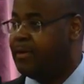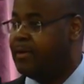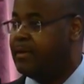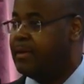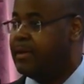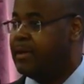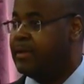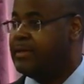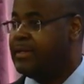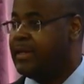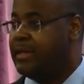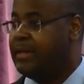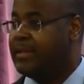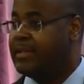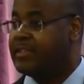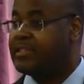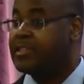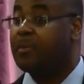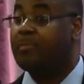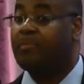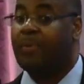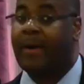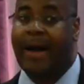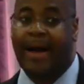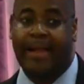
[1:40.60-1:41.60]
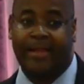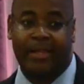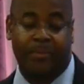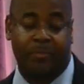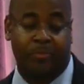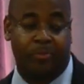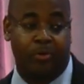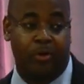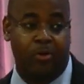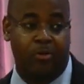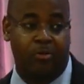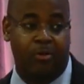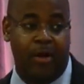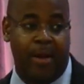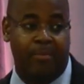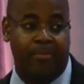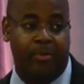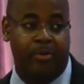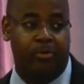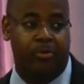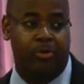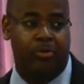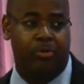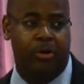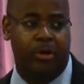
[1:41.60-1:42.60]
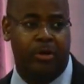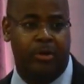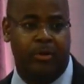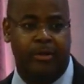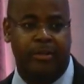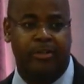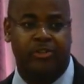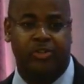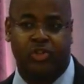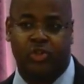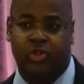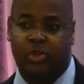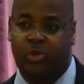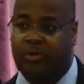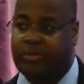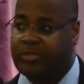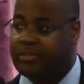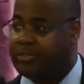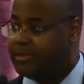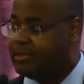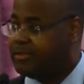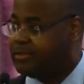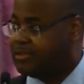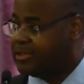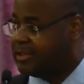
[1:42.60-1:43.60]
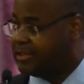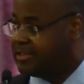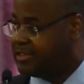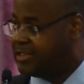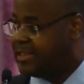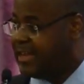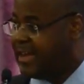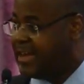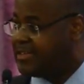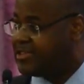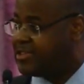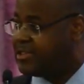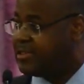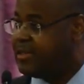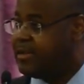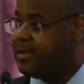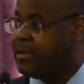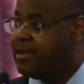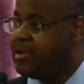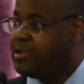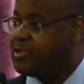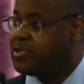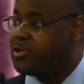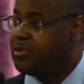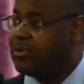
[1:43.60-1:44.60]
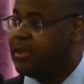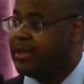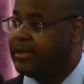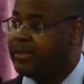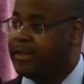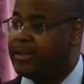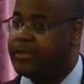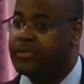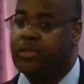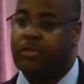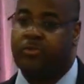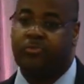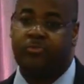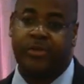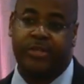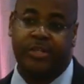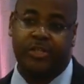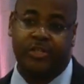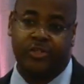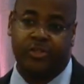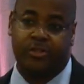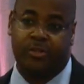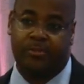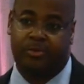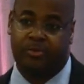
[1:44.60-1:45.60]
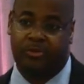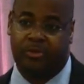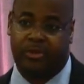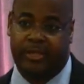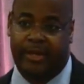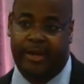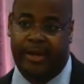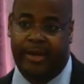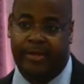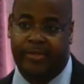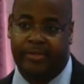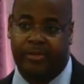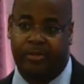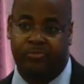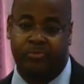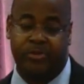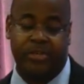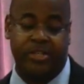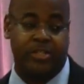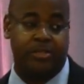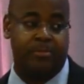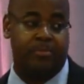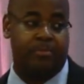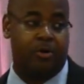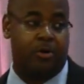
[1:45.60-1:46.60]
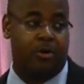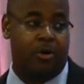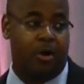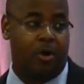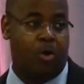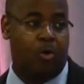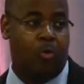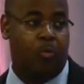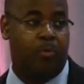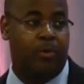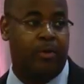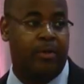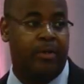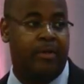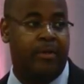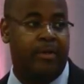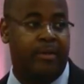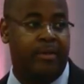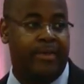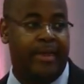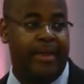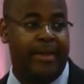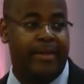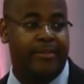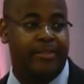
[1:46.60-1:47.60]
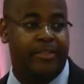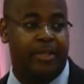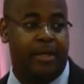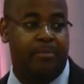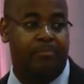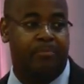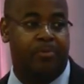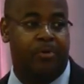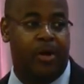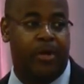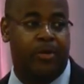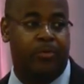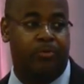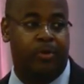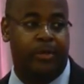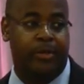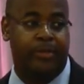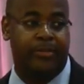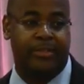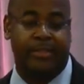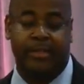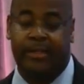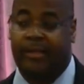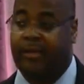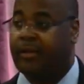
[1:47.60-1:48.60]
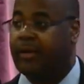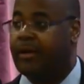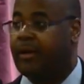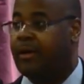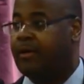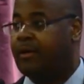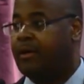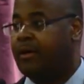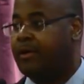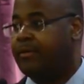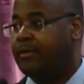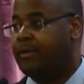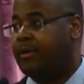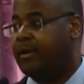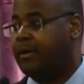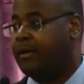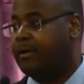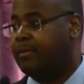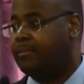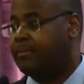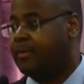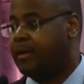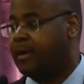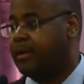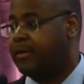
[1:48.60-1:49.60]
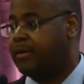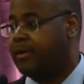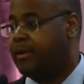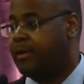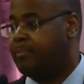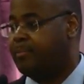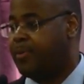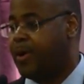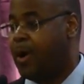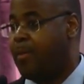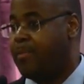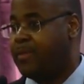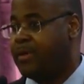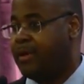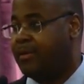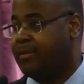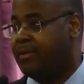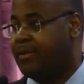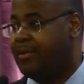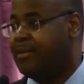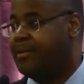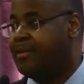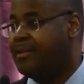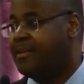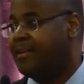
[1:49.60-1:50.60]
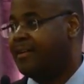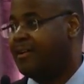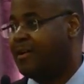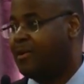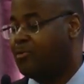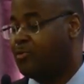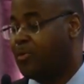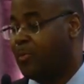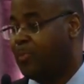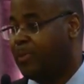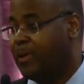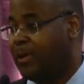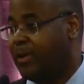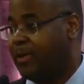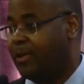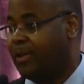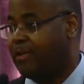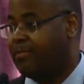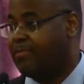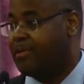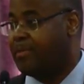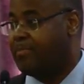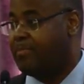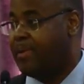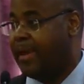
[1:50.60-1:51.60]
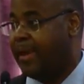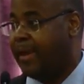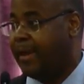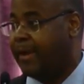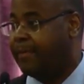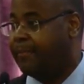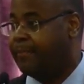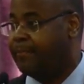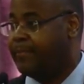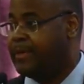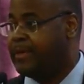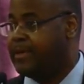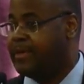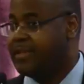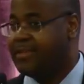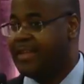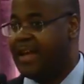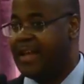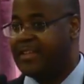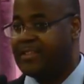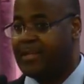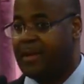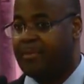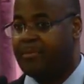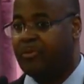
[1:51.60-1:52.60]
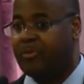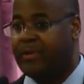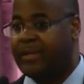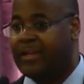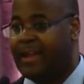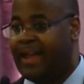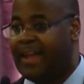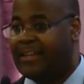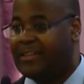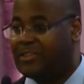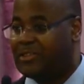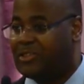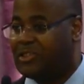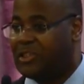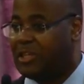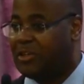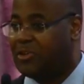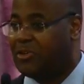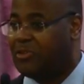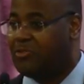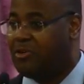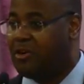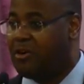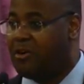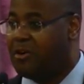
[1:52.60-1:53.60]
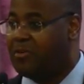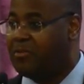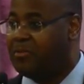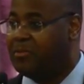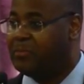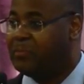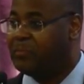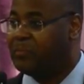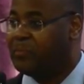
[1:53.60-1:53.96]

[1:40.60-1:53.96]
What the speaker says: Indeed, it's a pilot program, and we want to ensure its success so that there's a reasonable chance, a reasonable hope that at some point we see a permanent repeal of the ban. Is that something we'd like to see, you all?